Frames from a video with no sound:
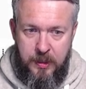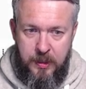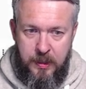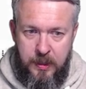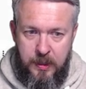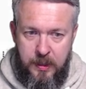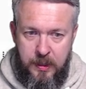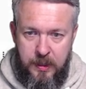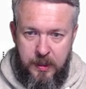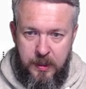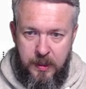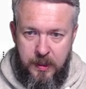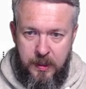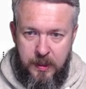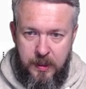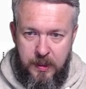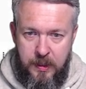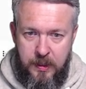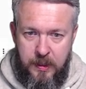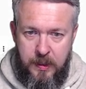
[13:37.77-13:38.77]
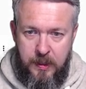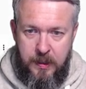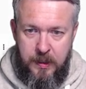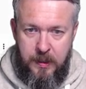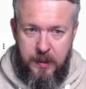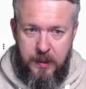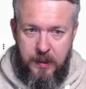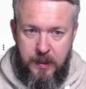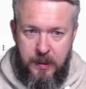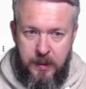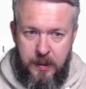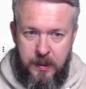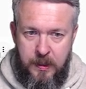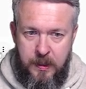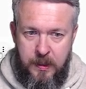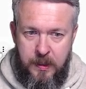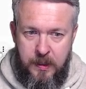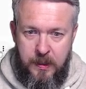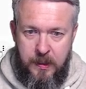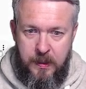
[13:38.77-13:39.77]

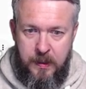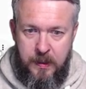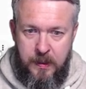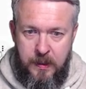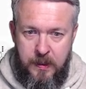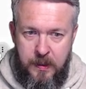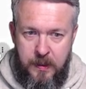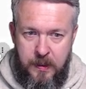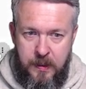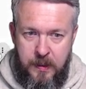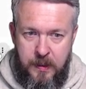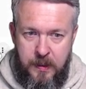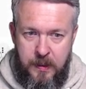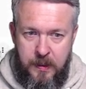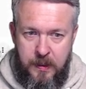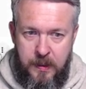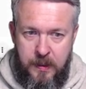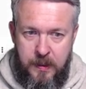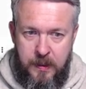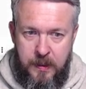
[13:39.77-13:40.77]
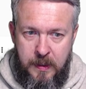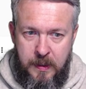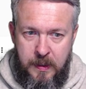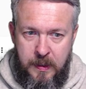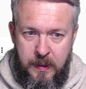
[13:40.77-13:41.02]
Nobody speaks.